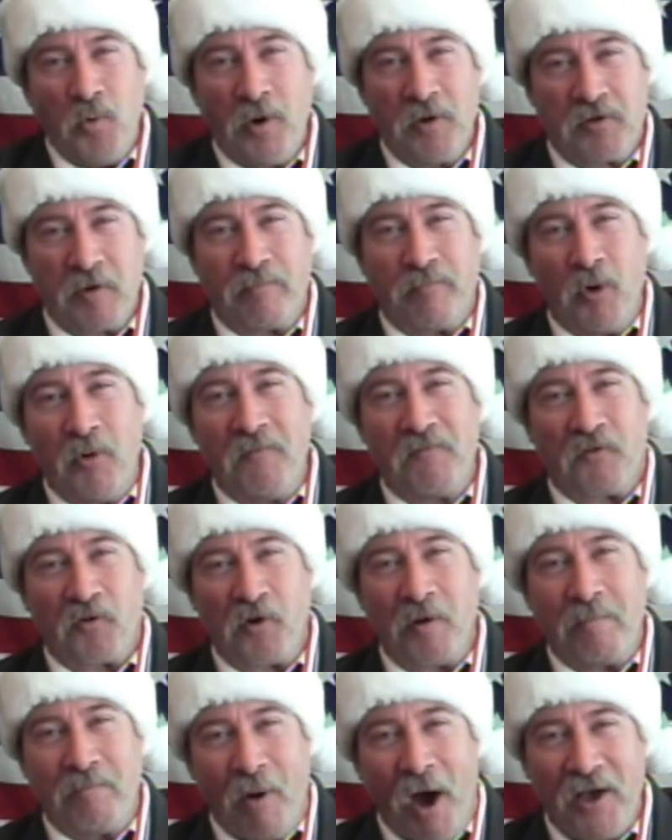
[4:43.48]
It was a boom.
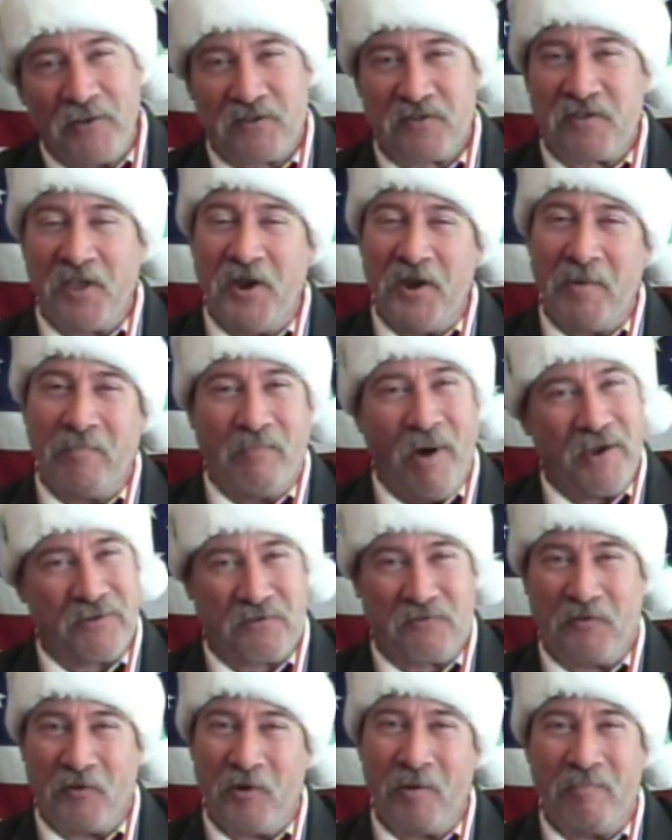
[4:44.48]
do a
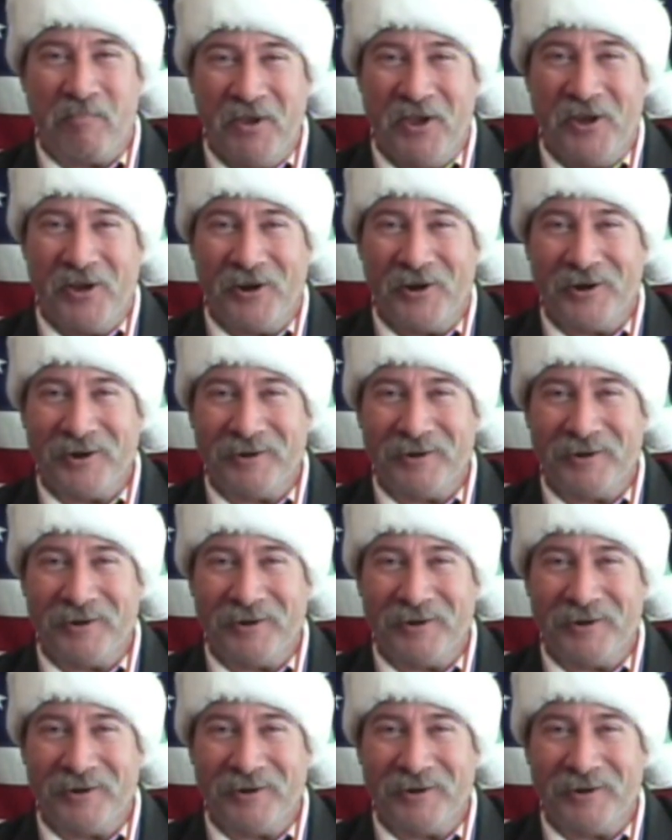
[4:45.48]
bust for a beer.